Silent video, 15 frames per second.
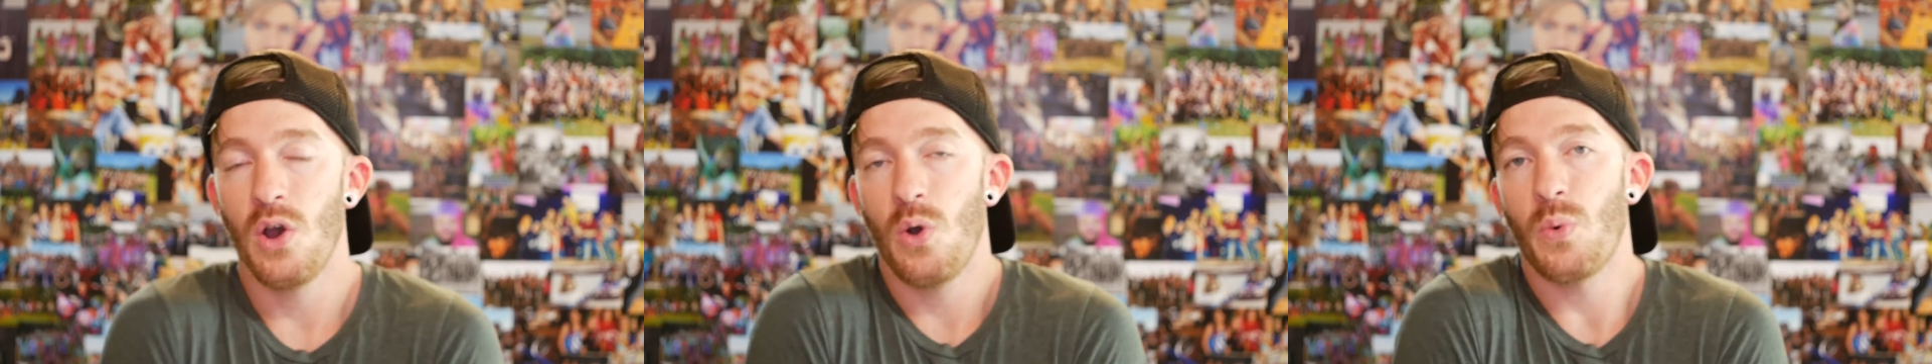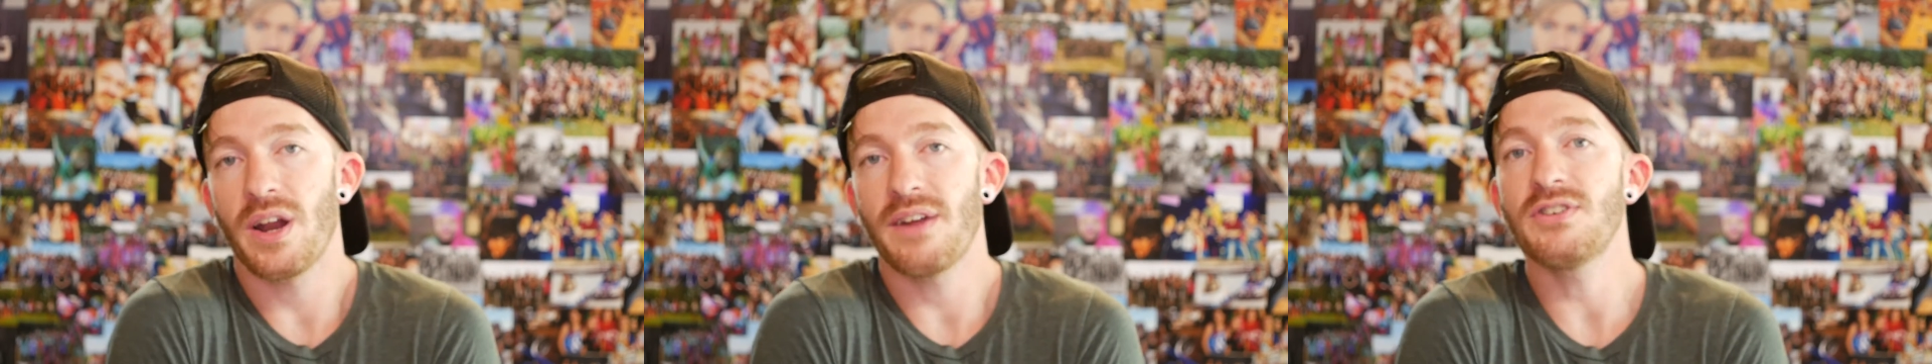
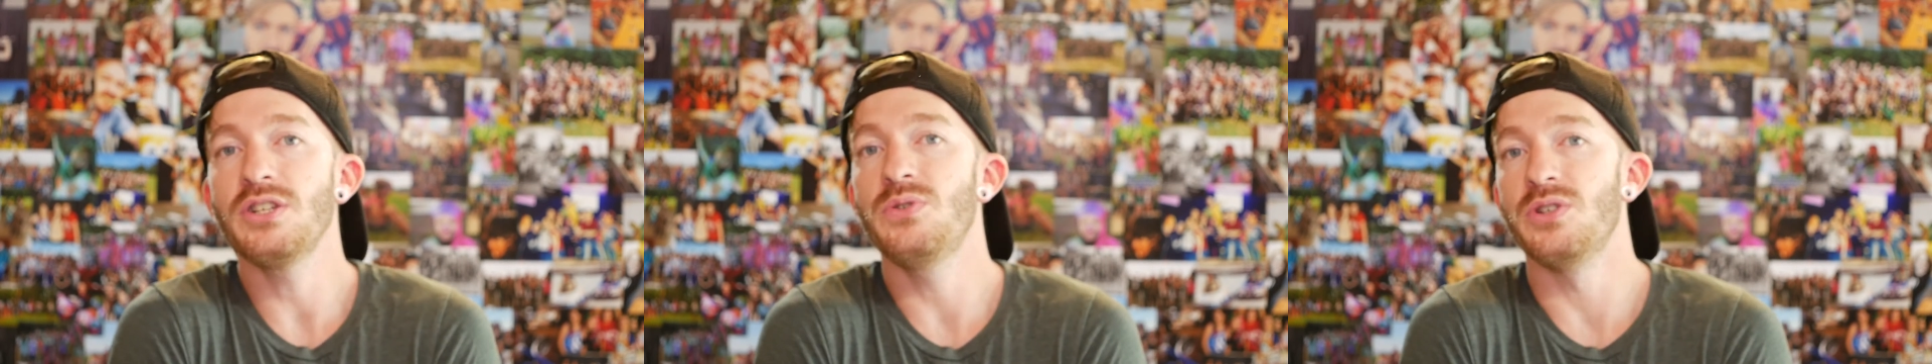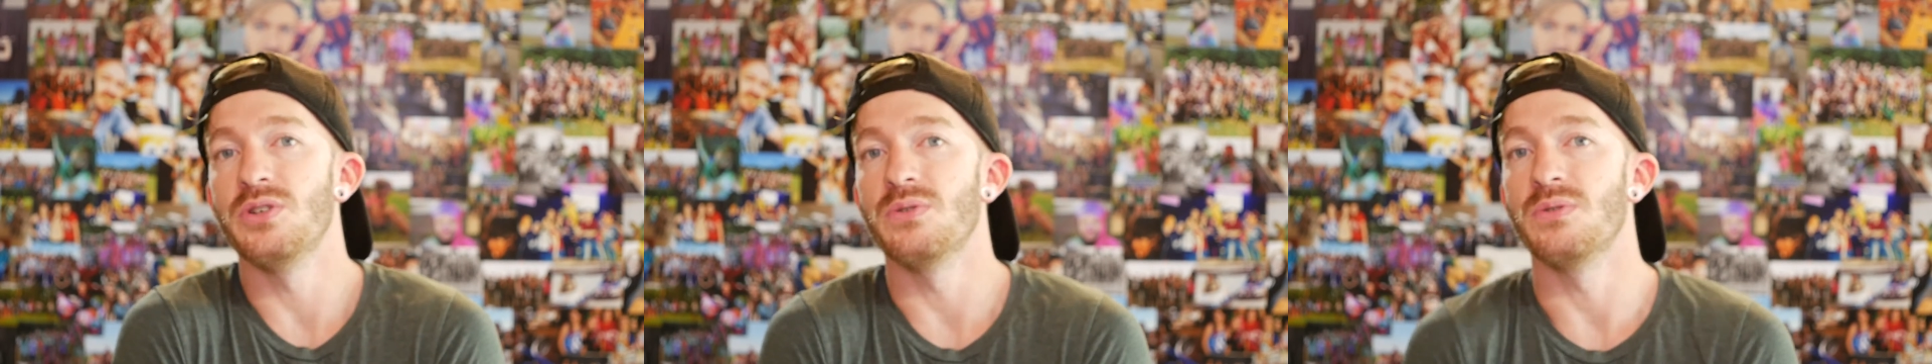Whatever you
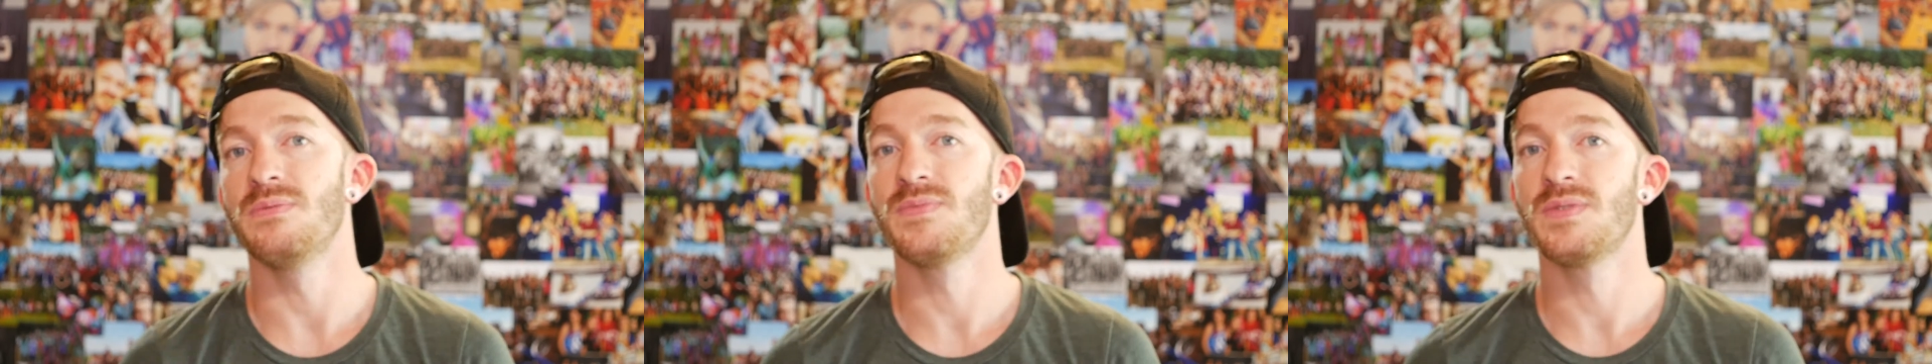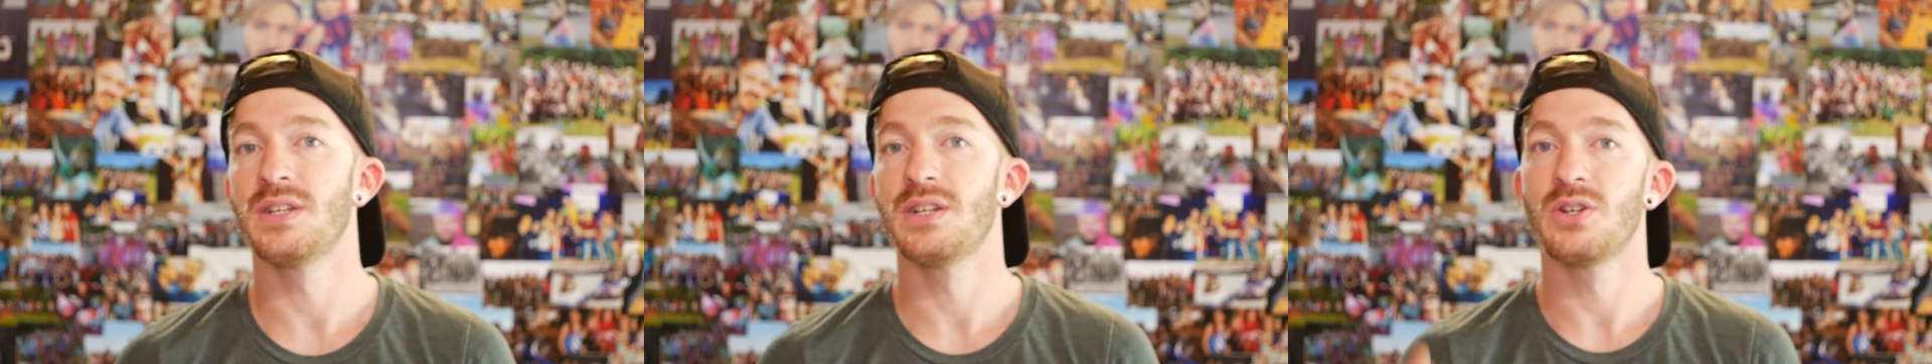do,
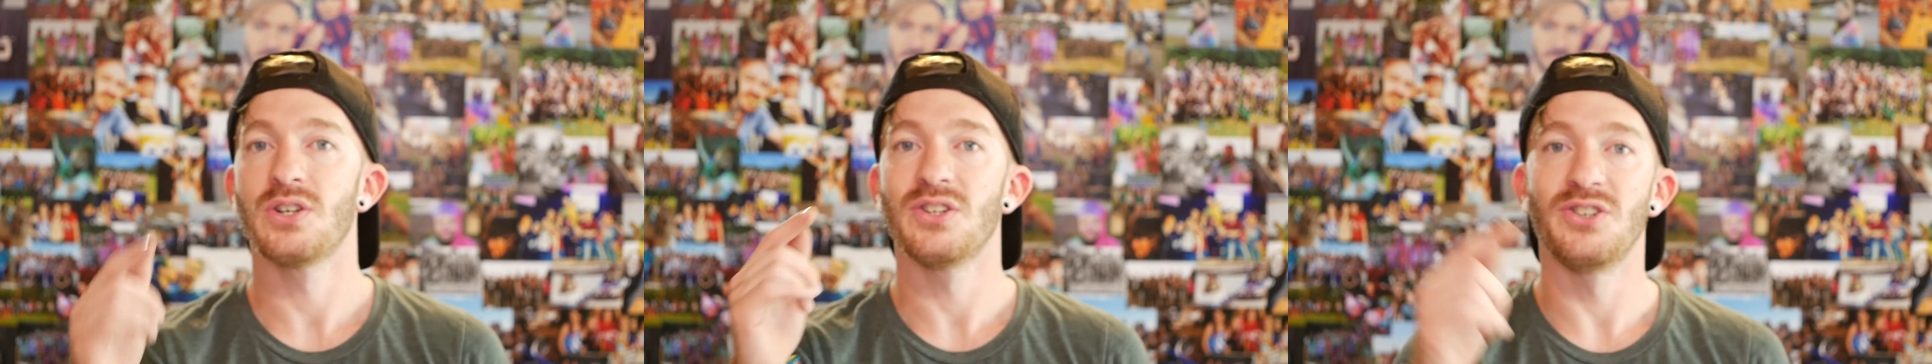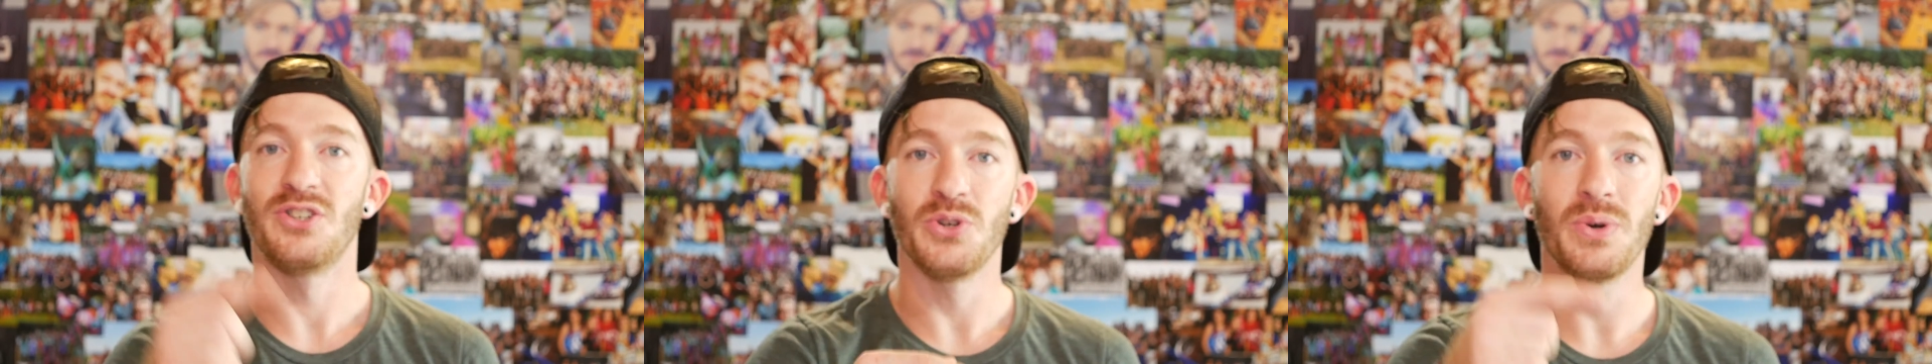
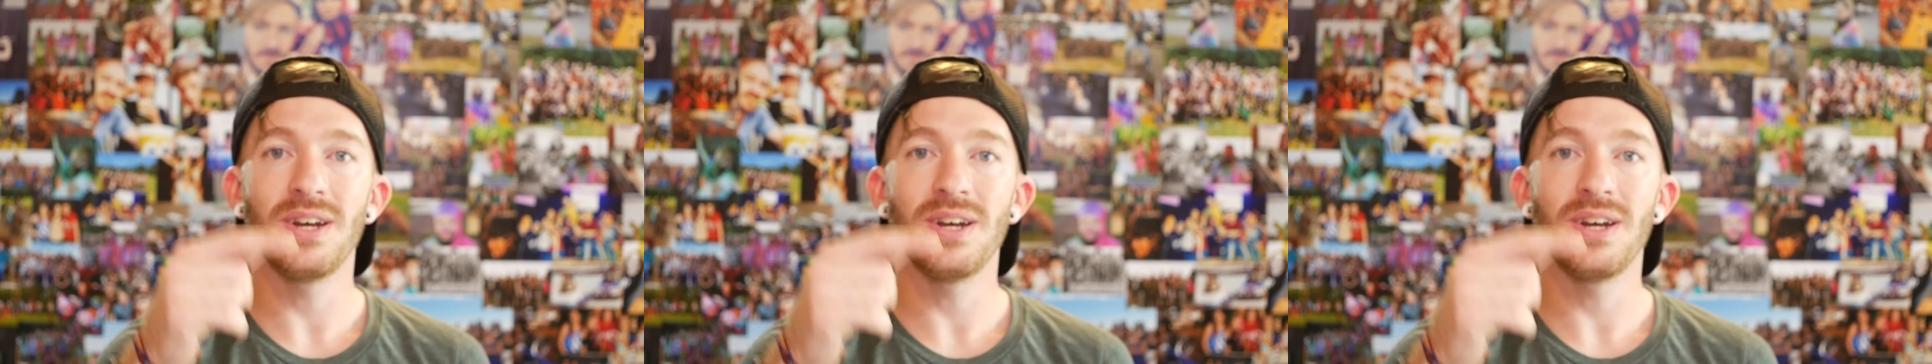do